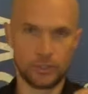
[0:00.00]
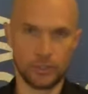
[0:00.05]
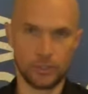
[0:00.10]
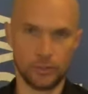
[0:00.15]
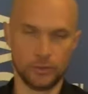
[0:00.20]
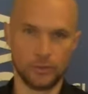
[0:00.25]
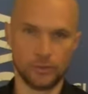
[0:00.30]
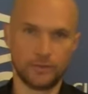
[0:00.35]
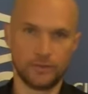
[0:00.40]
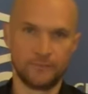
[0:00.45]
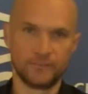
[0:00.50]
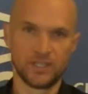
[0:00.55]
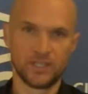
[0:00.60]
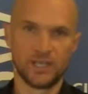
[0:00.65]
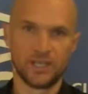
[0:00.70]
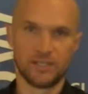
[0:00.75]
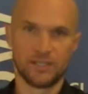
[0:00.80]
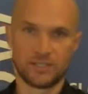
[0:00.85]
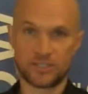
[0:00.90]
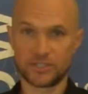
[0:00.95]
do.
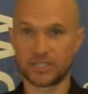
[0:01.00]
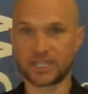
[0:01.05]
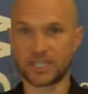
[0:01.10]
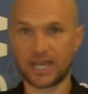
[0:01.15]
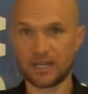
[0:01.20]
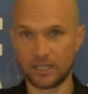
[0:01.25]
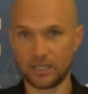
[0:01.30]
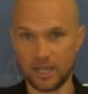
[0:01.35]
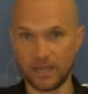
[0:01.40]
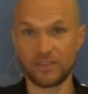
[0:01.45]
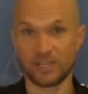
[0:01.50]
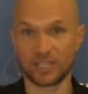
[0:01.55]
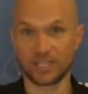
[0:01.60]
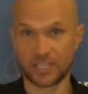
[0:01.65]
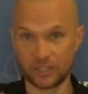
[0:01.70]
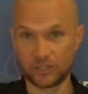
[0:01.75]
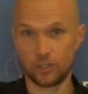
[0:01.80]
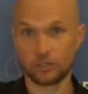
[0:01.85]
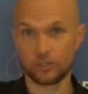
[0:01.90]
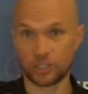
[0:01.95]
This is the kind of love that
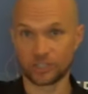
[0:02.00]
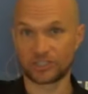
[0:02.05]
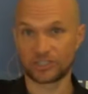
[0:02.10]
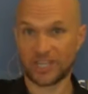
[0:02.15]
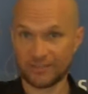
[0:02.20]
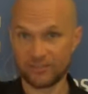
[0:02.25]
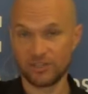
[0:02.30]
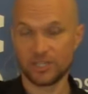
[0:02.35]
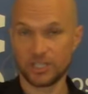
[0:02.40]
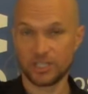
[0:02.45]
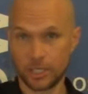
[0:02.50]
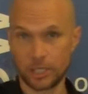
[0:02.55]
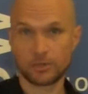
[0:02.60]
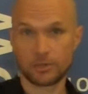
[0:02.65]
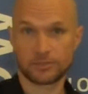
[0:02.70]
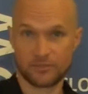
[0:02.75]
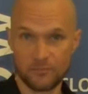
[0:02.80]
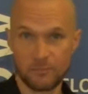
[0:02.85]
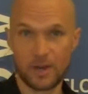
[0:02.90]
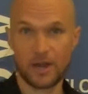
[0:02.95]
gets you to 70
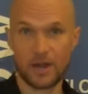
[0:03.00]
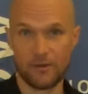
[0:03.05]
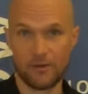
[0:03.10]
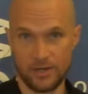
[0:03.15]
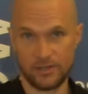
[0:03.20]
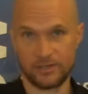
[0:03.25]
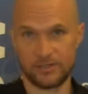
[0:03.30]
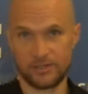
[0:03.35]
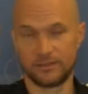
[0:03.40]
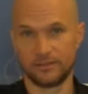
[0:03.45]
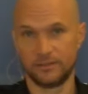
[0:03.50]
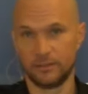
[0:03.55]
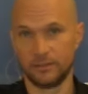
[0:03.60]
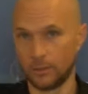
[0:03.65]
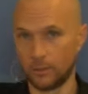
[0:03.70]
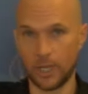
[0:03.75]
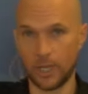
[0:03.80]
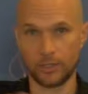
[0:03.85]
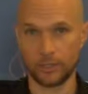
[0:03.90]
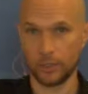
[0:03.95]
years of marriage. You
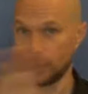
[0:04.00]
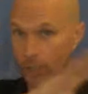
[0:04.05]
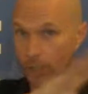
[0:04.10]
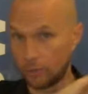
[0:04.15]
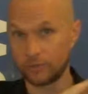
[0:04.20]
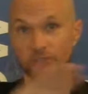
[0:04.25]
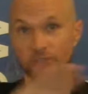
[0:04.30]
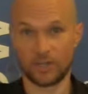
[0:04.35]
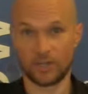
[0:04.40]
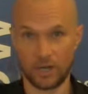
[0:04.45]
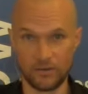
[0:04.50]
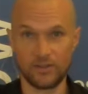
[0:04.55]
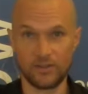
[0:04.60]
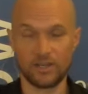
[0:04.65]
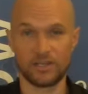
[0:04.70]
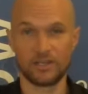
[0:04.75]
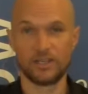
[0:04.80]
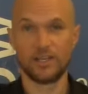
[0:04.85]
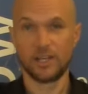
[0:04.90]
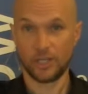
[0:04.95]
know what? You don't deserve
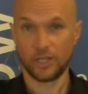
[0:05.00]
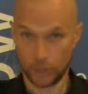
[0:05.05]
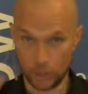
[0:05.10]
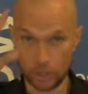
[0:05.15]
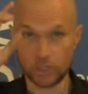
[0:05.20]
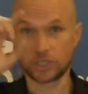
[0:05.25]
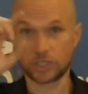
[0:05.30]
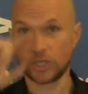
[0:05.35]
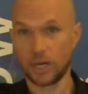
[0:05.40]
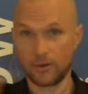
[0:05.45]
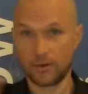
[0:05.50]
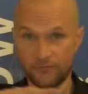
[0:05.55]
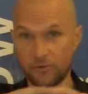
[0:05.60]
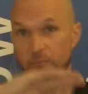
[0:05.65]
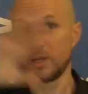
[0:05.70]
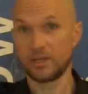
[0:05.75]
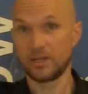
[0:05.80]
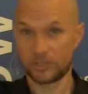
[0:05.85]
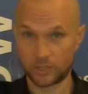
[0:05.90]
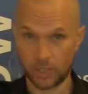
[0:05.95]
it. You deserve for
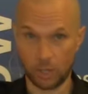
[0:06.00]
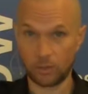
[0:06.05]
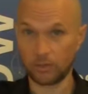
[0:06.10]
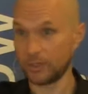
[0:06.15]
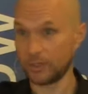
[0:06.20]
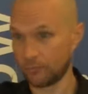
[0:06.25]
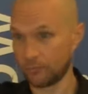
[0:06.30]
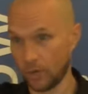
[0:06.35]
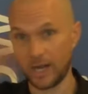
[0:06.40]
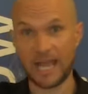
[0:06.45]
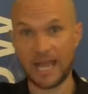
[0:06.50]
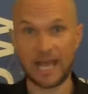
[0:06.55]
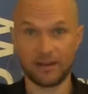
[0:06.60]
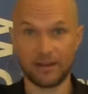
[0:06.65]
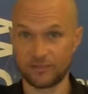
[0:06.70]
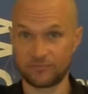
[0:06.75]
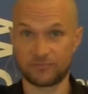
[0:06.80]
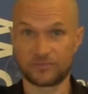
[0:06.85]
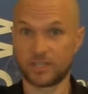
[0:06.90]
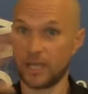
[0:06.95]
me to totally run out
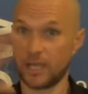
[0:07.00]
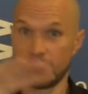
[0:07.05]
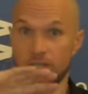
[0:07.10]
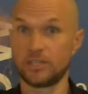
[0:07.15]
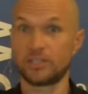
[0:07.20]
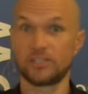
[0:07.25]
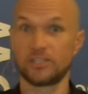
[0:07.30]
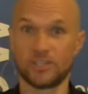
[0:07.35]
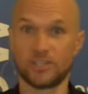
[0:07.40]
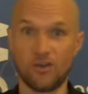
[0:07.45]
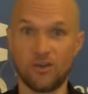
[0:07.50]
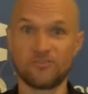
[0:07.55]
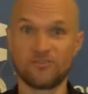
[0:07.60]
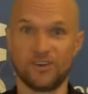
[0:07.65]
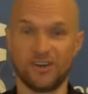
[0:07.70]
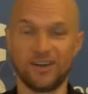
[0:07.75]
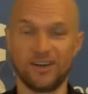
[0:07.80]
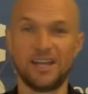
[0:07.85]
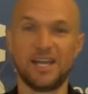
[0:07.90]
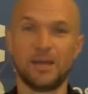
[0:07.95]
and say, hey, this is
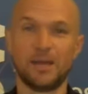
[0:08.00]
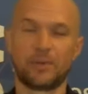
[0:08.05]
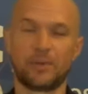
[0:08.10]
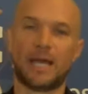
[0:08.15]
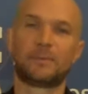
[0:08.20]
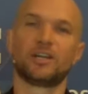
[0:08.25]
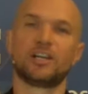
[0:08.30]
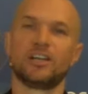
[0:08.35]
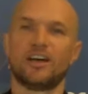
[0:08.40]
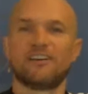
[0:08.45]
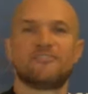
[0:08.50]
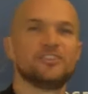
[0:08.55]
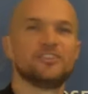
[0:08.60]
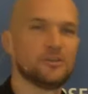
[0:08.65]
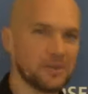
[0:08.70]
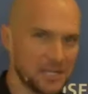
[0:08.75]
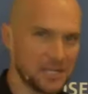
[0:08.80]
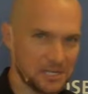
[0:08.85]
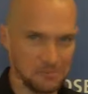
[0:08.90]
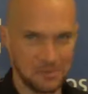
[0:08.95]
over, but I'm going to love
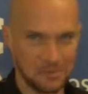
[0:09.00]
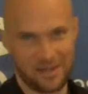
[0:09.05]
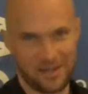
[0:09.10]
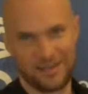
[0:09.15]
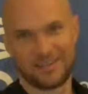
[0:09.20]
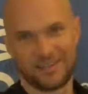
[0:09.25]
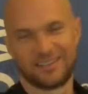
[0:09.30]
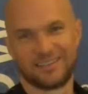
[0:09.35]
you anyway.